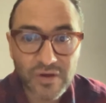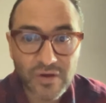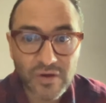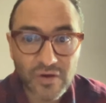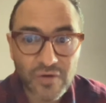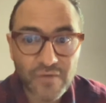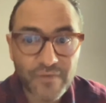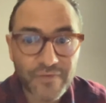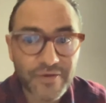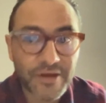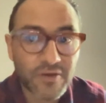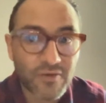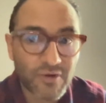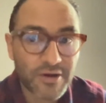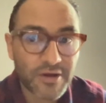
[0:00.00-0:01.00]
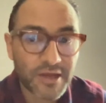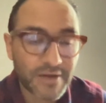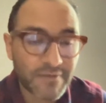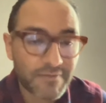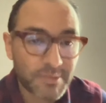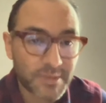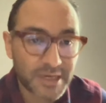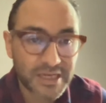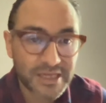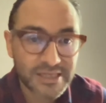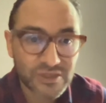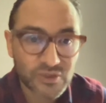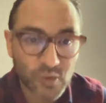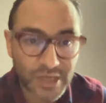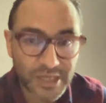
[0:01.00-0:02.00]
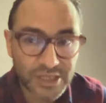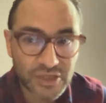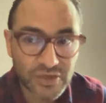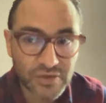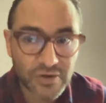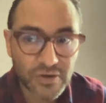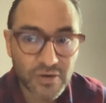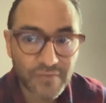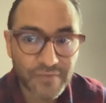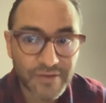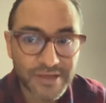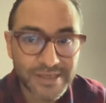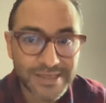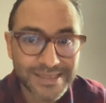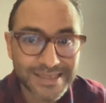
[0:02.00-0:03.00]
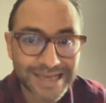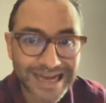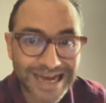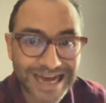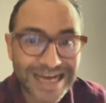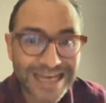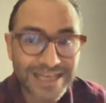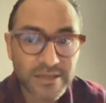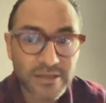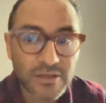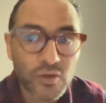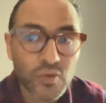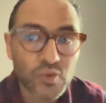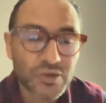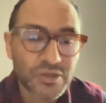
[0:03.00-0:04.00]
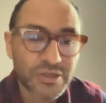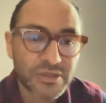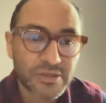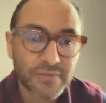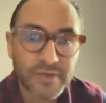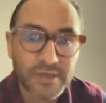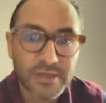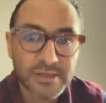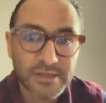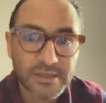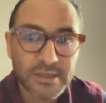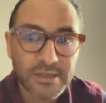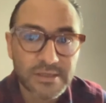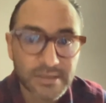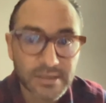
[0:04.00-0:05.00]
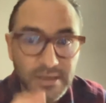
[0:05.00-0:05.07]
of the chronic administration of these high doses of GCs